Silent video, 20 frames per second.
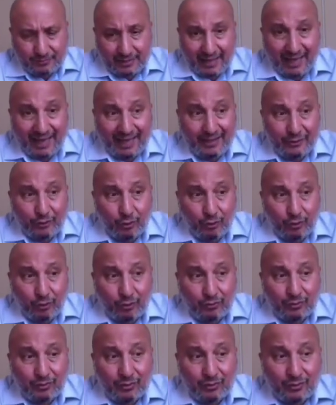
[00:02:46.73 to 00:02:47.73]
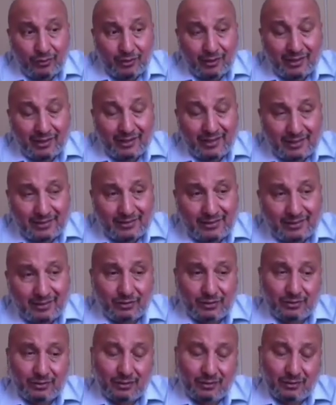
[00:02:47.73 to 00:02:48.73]
and your connection
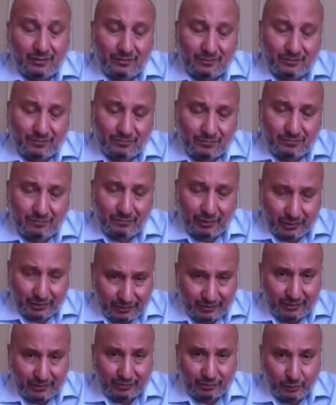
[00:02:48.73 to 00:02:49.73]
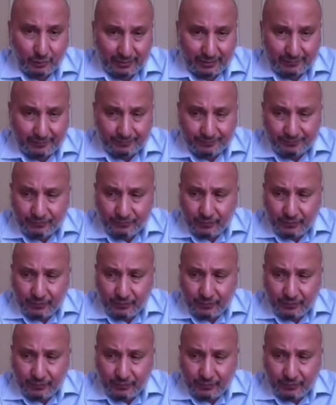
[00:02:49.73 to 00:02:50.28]
with the patient as well.